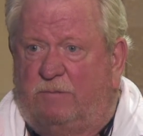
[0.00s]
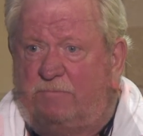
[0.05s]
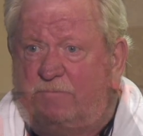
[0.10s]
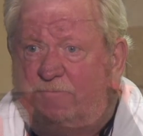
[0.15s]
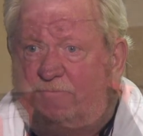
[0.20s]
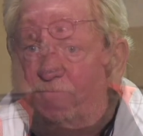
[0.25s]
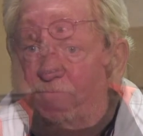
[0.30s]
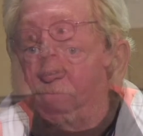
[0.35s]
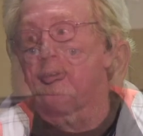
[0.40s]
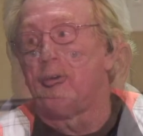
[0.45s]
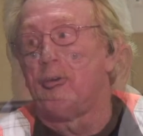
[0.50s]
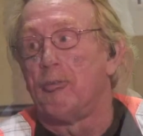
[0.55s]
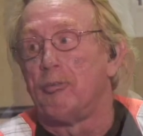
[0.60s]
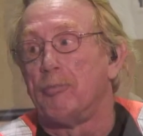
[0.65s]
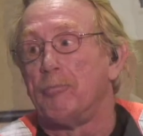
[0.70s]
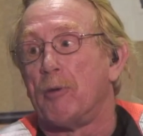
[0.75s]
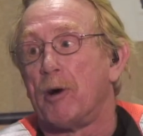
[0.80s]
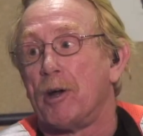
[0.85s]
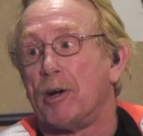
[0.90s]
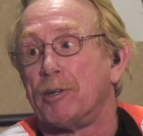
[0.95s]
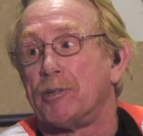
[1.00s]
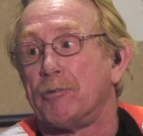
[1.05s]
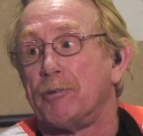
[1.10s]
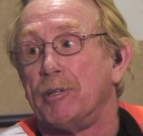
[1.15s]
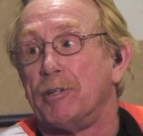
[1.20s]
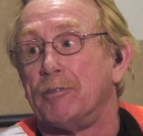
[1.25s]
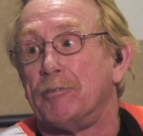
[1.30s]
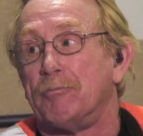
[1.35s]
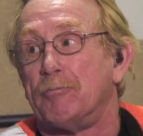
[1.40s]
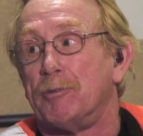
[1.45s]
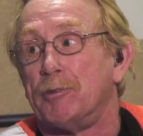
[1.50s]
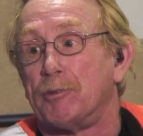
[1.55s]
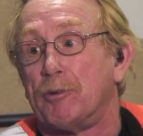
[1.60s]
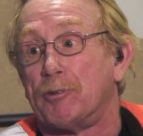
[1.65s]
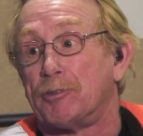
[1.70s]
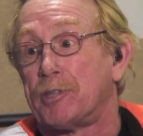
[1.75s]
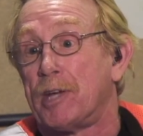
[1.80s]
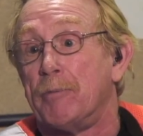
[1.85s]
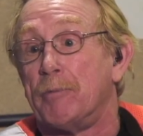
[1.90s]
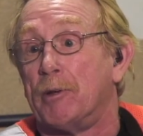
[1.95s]
And all the monitoring
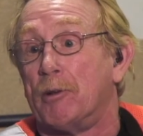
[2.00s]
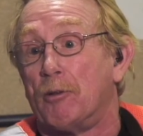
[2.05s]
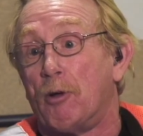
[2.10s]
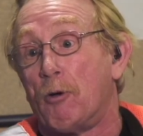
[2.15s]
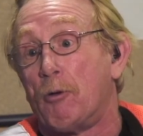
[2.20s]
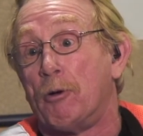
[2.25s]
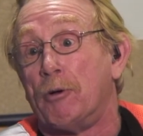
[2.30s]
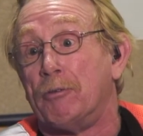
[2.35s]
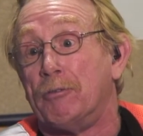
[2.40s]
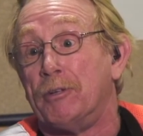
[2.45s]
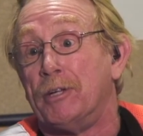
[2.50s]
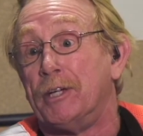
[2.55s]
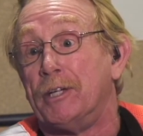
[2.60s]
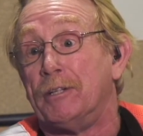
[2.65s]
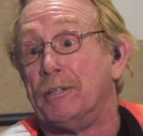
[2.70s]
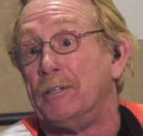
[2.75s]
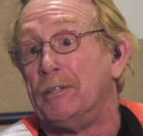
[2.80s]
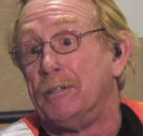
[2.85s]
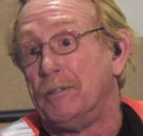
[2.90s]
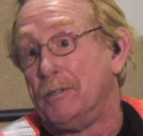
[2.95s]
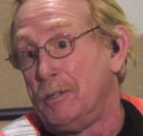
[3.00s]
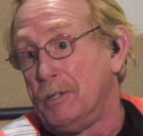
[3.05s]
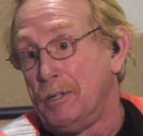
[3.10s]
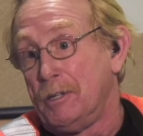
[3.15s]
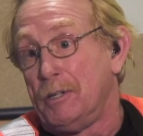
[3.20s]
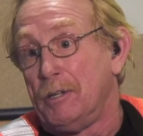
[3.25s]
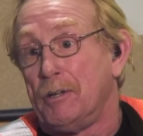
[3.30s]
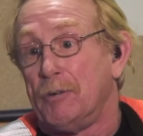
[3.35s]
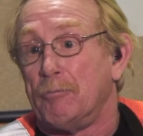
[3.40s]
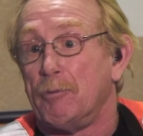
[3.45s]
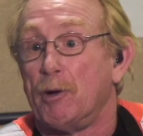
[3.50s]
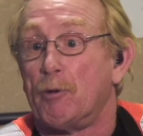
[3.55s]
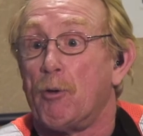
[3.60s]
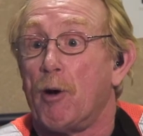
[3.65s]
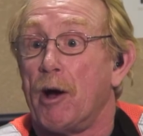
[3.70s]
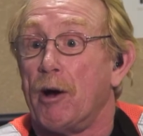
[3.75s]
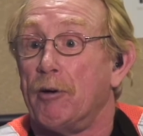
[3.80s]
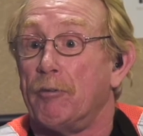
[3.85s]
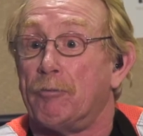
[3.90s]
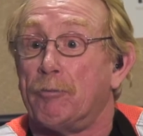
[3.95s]
results came in lower than
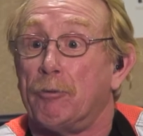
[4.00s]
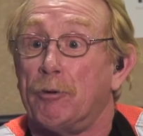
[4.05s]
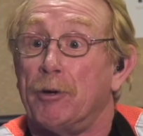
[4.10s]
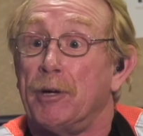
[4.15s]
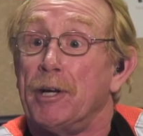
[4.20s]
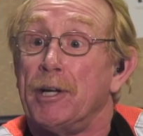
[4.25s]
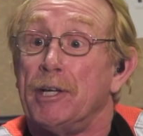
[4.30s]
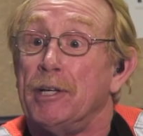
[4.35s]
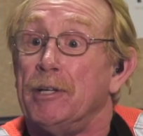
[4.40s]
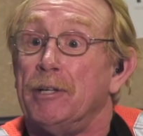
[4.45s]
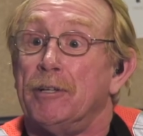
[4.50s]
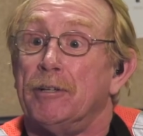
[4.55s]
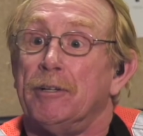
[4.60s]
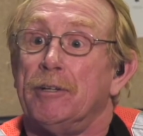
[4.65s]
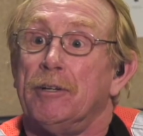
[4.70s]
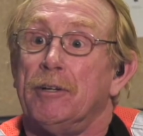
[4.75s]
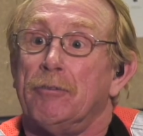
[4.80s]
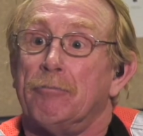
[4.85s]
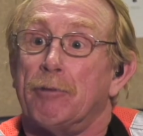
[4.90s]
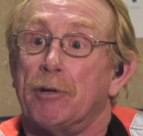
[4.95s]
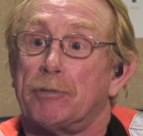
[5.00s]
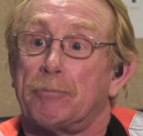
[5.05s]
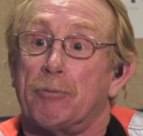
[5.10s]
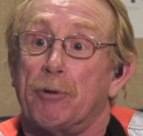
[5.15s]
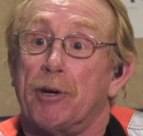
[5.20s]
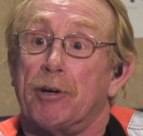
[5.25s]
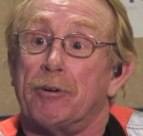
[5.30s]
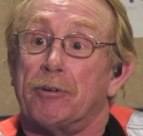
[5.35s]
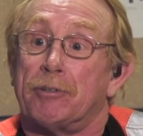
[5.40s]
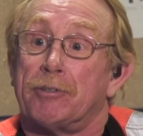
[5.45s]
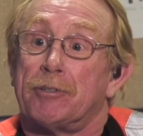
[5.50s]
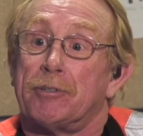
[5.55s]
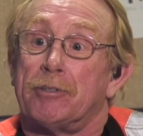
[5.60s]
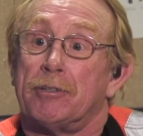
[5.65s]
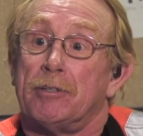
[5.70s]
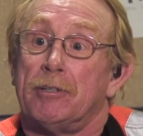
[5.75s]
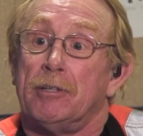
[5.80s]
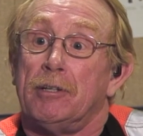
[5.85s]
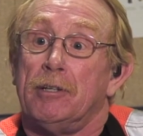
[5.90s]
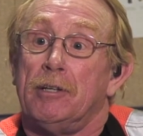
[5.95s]
required for any respirators.
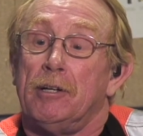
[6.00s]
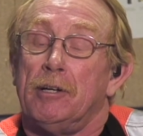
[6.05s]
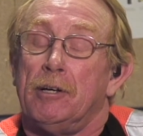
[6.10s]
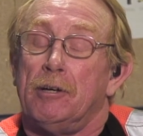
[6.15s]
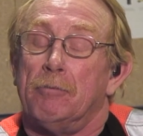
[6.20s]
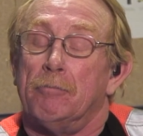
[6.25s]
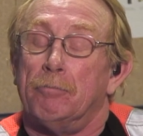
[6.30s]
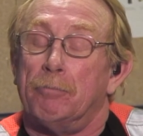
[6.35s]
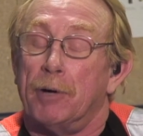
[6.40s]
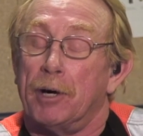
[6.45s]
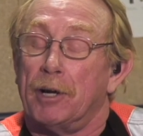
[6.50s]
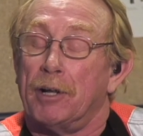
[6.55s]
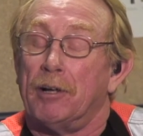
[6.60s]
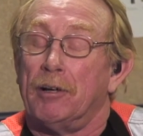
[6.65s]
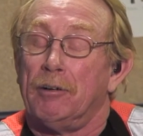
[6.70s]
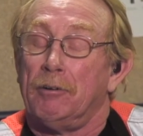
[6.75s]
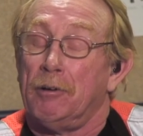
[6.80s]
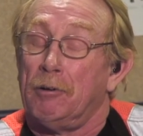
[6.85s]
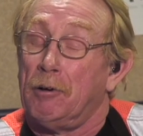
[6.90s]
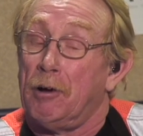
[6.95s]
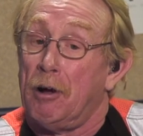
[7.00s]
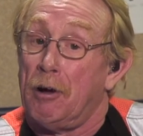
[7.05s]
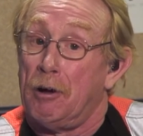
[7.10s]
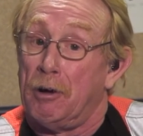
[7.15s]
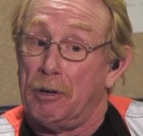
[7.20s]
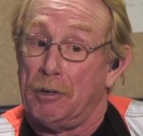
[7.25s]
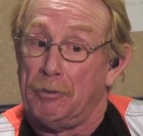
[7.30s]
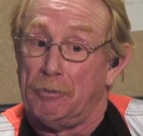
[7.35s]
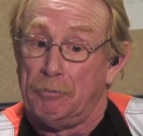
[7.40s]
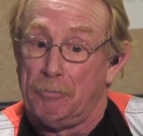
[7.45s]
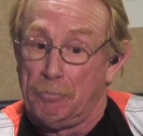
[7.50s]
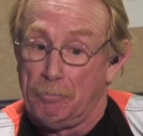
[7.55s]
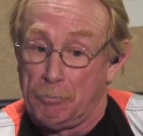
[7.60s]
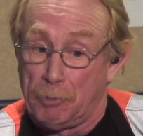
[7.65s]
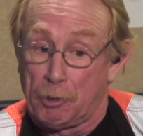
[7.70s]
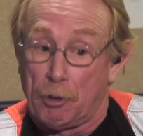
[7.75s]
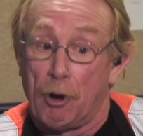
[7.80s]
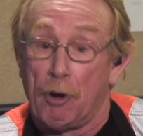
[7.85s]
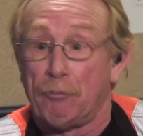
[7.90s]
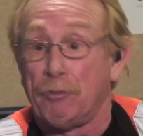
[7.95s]
But on
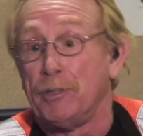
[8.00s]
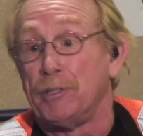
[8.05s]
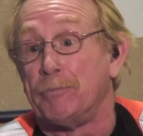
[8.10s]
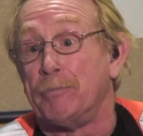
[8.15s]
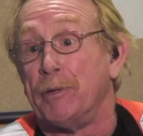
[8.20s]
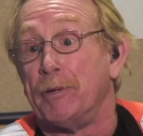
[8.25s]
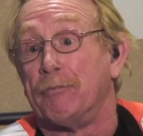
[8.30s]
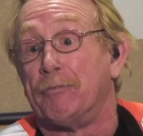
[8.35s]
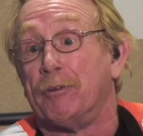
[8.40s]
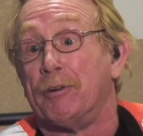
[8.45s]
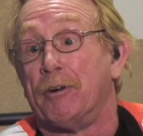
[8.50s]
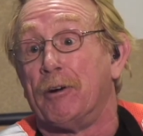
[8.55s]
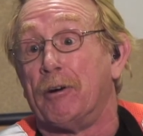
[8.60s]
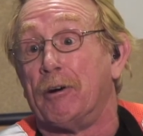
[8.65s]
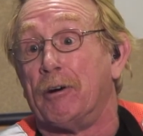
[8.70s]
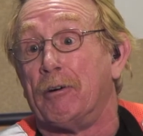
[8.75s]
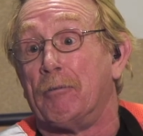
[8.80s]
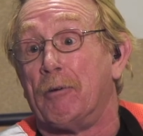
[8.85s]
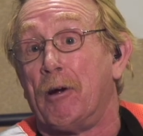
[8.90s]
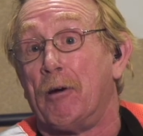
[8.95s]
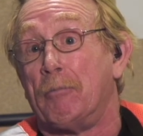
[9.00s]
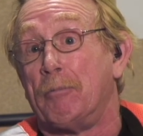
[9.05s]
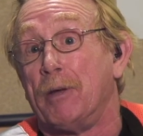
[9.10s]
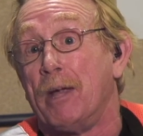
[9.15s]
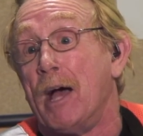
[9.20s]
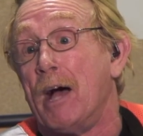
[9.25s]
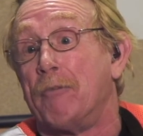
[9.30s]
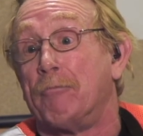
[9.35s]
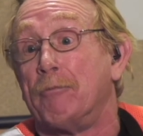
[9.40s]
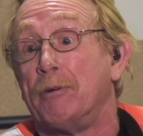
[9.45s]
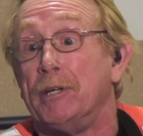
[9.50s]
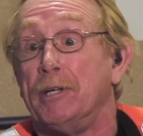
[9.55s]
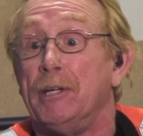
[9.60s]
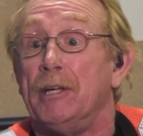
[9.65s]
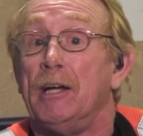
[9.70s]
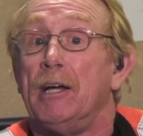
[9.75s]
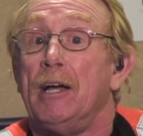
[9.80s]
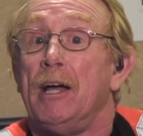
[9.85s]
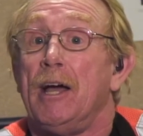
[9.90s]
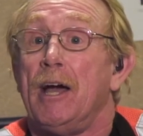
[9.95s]
McCarthy's benefit, or our behalf, we
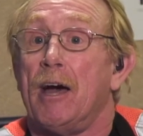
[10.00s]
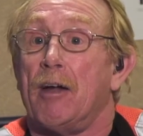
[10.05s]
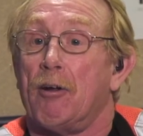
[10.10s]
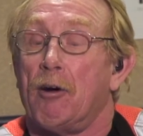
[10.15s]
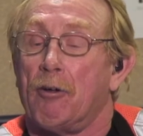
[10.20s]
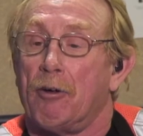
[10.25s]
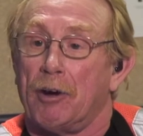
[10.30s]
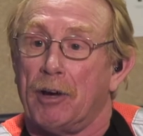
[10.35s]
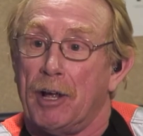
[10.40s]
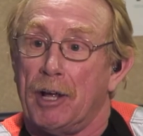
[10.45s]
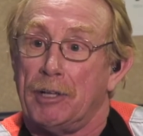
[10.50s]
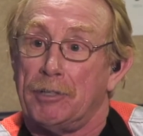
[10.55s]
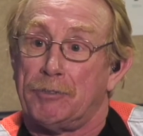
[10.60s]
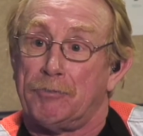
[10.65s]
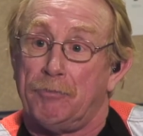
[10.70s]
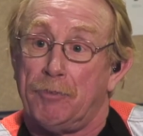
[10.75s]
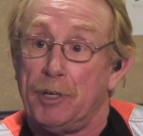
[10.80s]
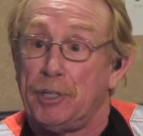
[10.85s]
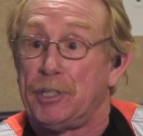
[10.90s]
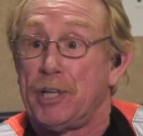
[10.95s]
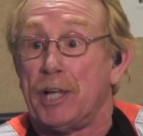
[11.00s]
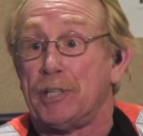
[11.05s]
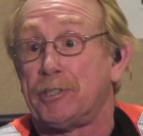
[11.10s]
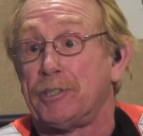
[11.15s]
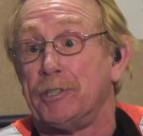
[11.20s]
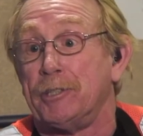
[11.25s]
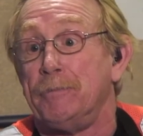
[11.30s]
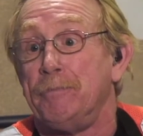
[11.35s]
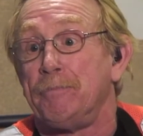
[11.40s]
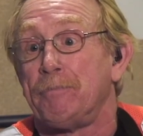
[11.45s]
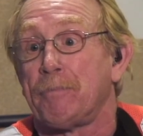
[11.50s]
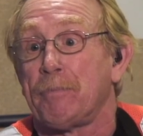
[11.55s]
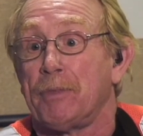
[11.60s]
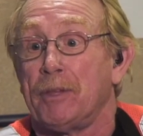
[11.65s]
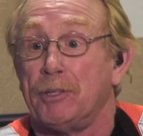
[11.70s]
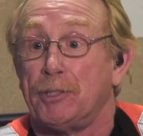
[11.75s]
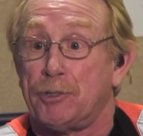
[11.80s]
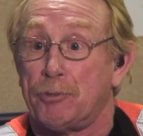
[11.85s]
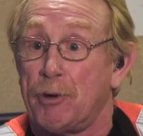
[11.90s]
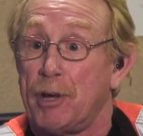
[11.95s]
had all our guys fit tested,
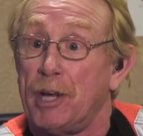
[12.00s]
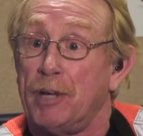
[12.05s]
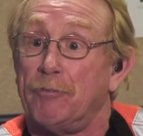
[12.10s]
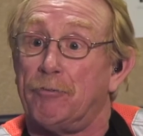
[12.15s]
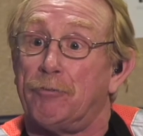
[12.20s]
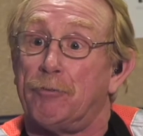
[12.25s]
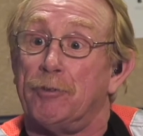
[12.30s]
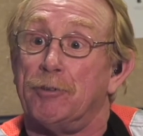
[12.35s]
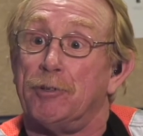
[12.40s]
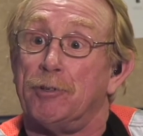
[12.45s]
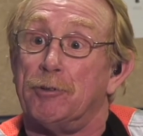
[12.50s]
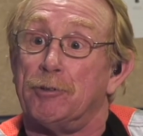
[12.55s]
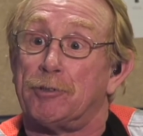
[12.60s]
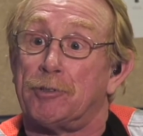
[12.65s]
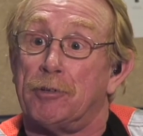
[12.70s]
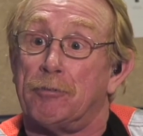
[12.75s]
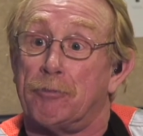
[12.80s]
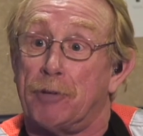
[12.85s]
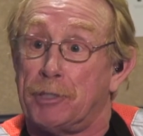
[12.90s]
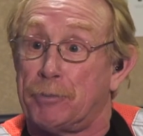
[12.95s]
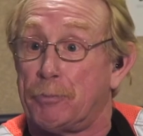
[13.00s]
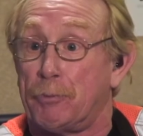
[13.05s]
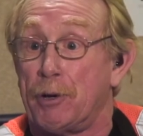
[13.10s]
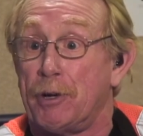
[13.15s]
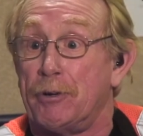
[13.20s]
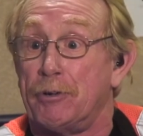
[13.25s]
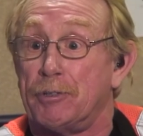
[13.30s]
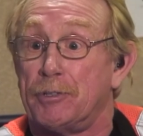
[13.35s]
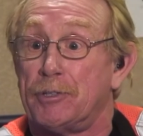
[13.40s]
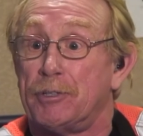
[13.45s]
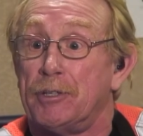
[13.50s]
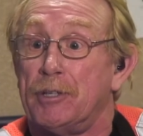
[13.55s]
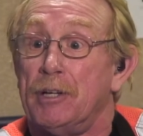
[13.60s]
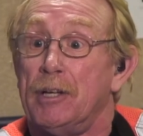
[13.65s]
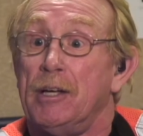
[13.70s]
trained for the use of respirators,